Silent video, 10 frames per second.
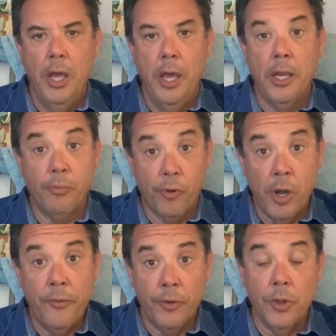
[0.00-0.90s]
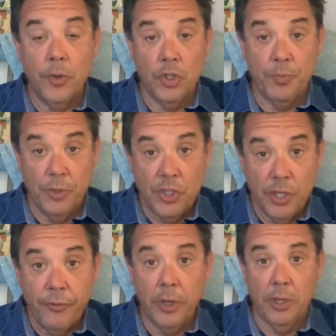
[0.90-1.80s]
and to pray for those
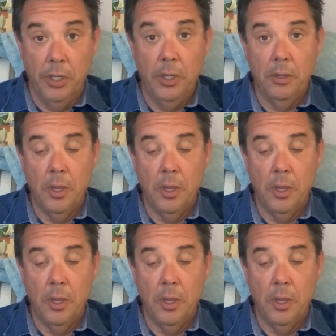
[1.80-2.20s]
specifically